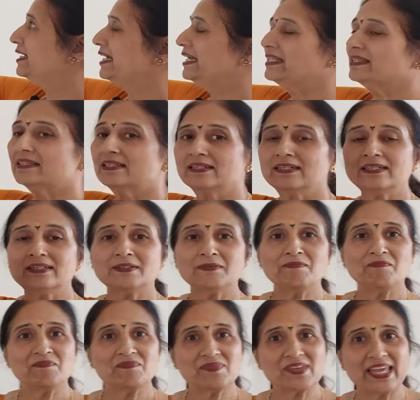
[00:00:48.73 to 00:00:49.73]
in the
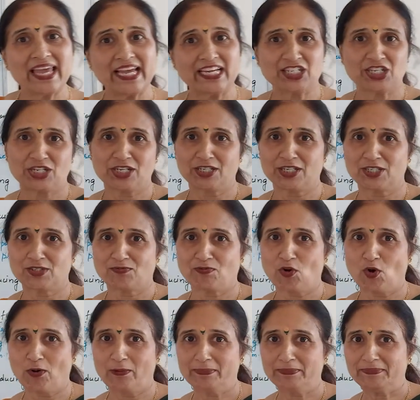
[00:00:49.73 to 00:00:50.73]
gaseous
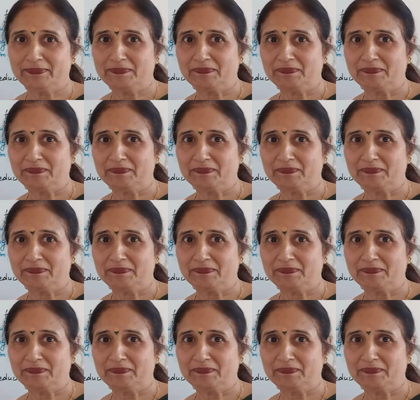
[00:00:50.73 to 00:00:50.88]
form.